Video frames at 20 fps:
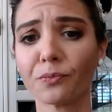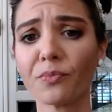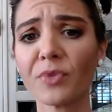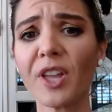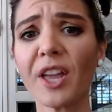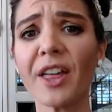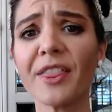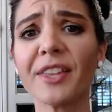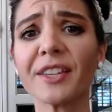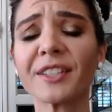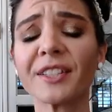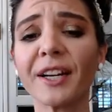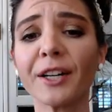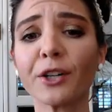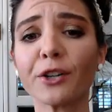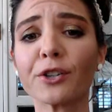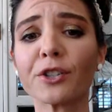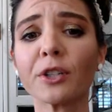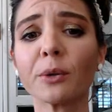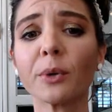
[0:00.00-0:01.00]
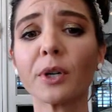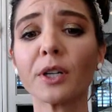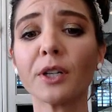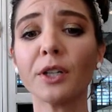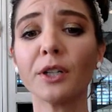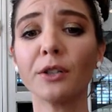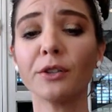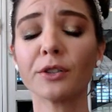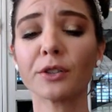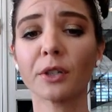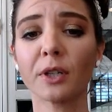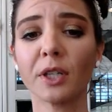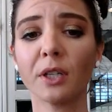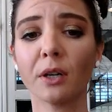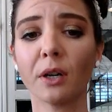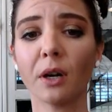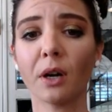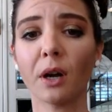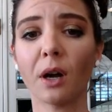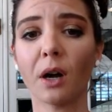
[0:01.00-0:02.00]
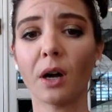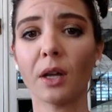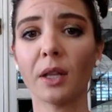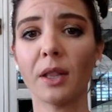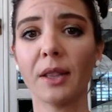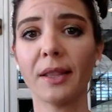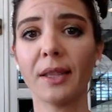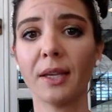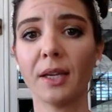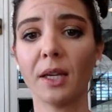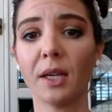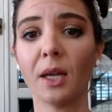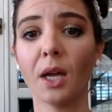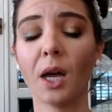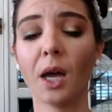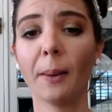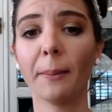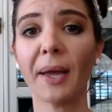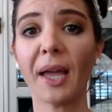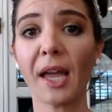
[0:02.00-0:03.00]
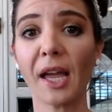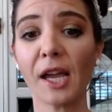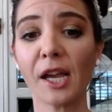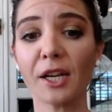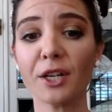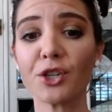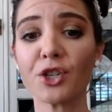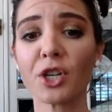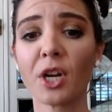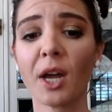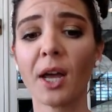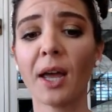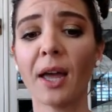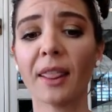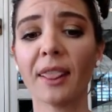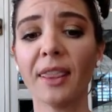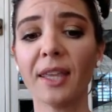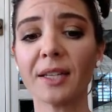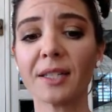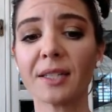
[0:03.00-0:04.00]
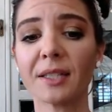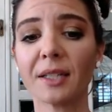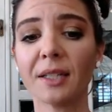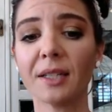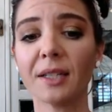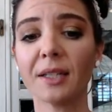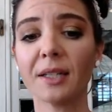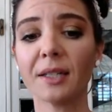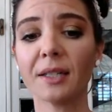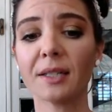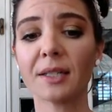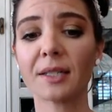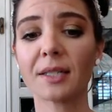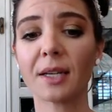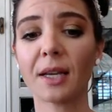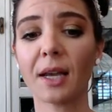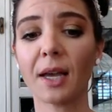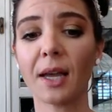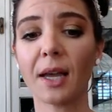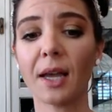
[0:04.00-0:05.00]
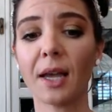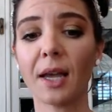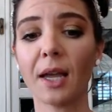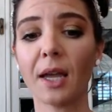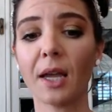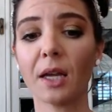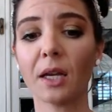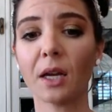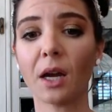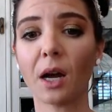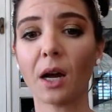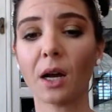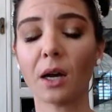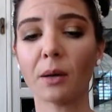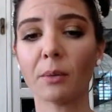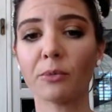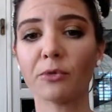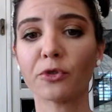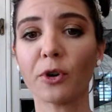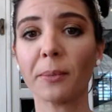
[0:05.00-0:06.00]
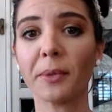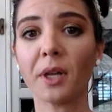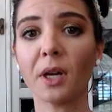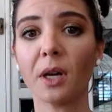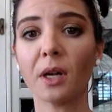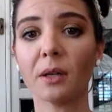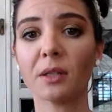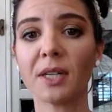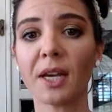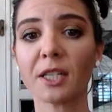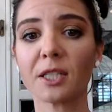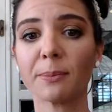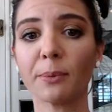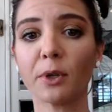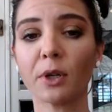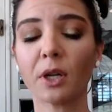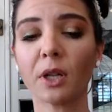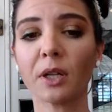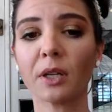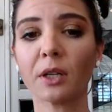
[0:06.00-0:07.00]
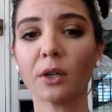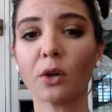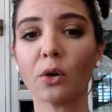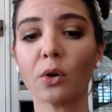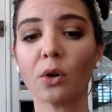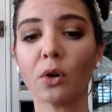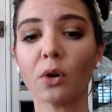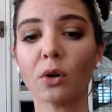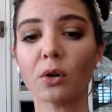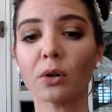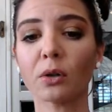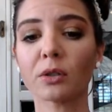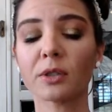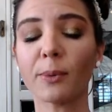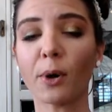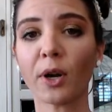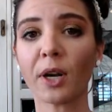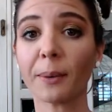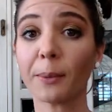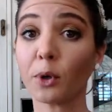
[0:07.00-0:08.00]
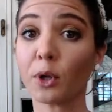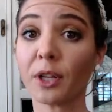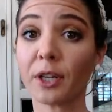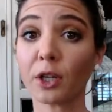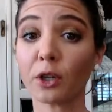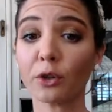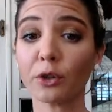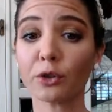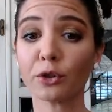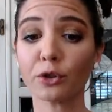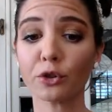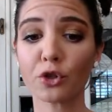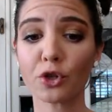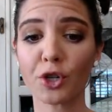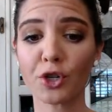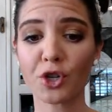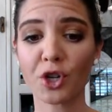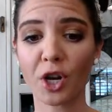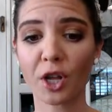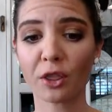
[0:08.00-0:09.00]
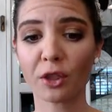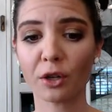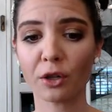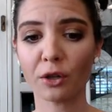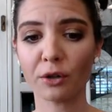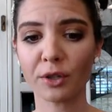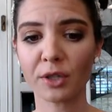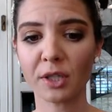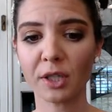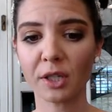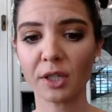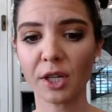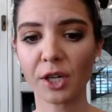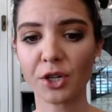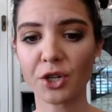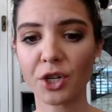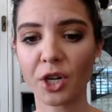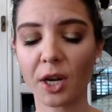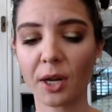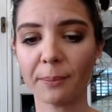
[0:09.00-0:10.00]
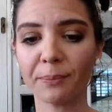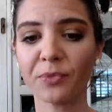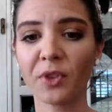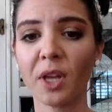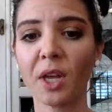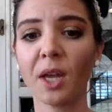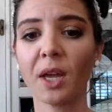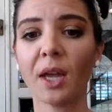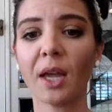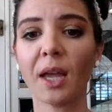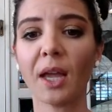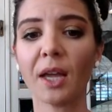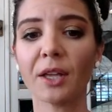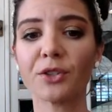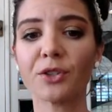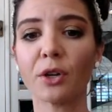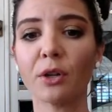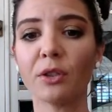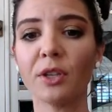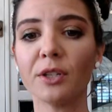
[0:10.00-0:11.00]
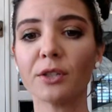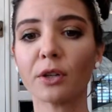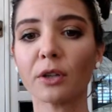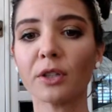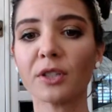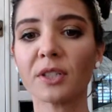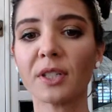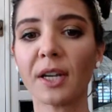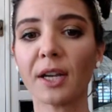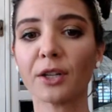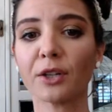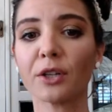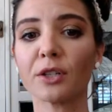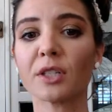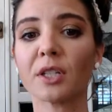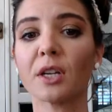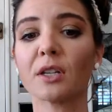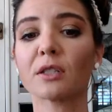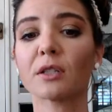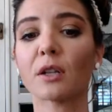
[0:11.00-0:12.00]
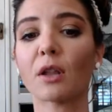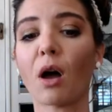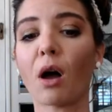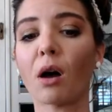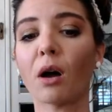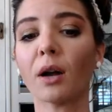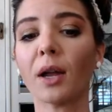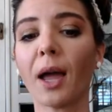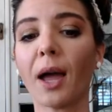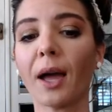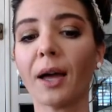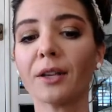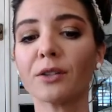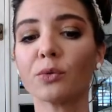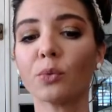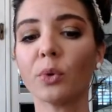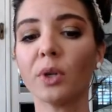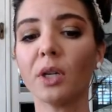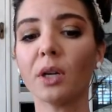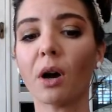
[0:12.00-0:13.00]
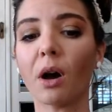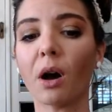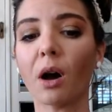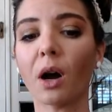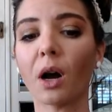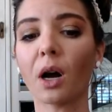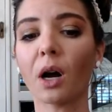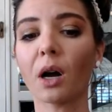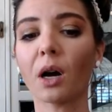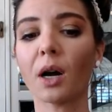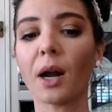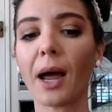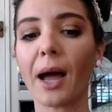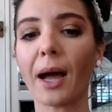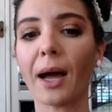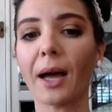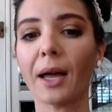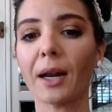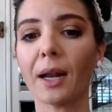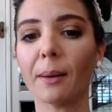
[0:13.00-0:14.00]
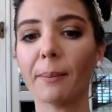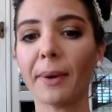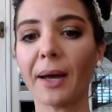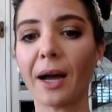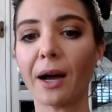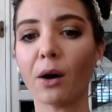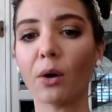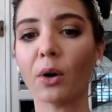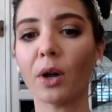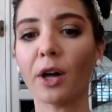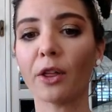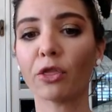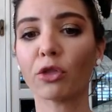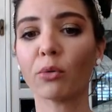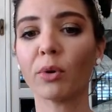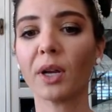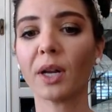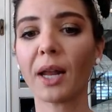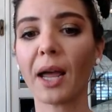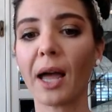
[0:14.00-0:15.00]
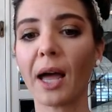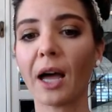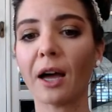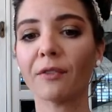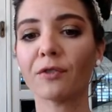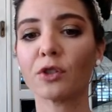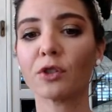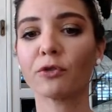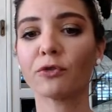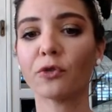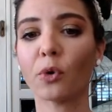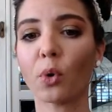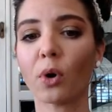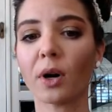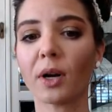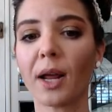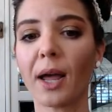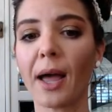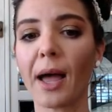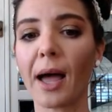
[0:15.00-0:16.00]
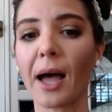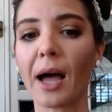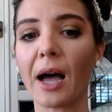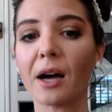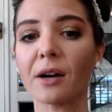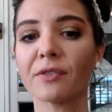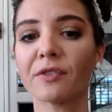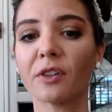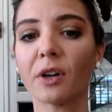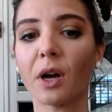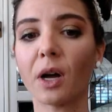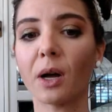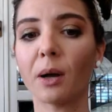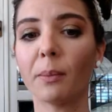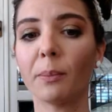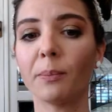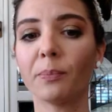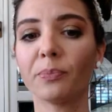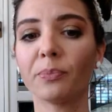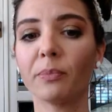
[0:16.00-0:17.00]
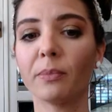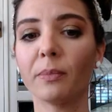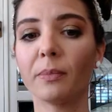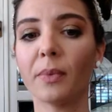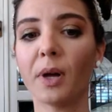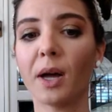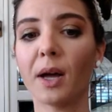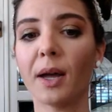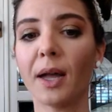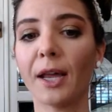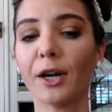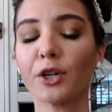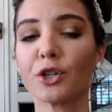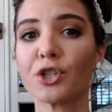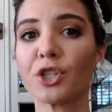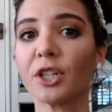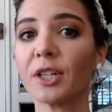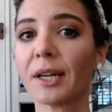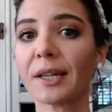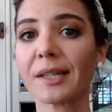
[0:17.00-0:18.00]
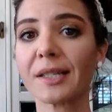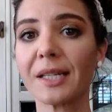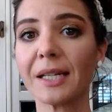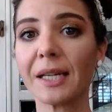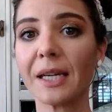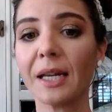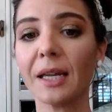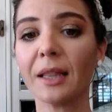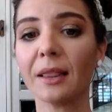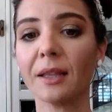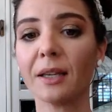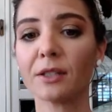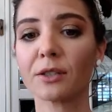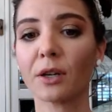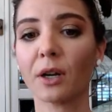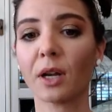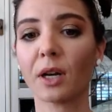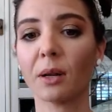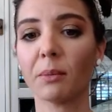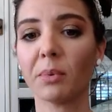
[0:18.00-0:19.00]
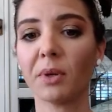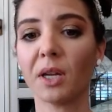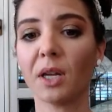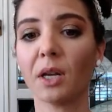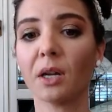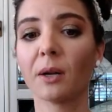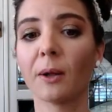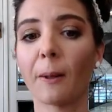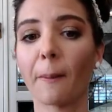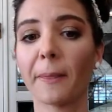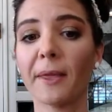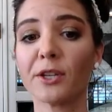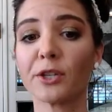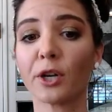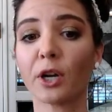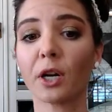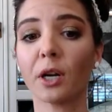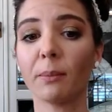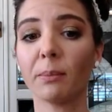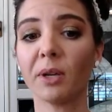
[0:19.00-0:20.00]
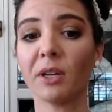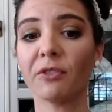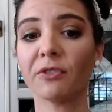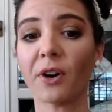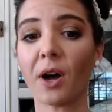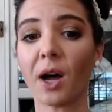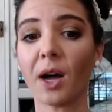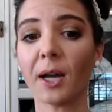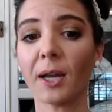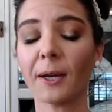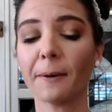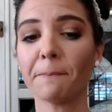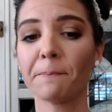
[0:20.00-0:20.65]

The standards that we're going to use are here on the page. This is a um, from the textbook Clinical Small Animal Clinical Nutrition, the newest edition. And so these are the standards as long as we are at about a three and a half to four and a half um, uh, energy density, these are gonna be, these are gonna be fine.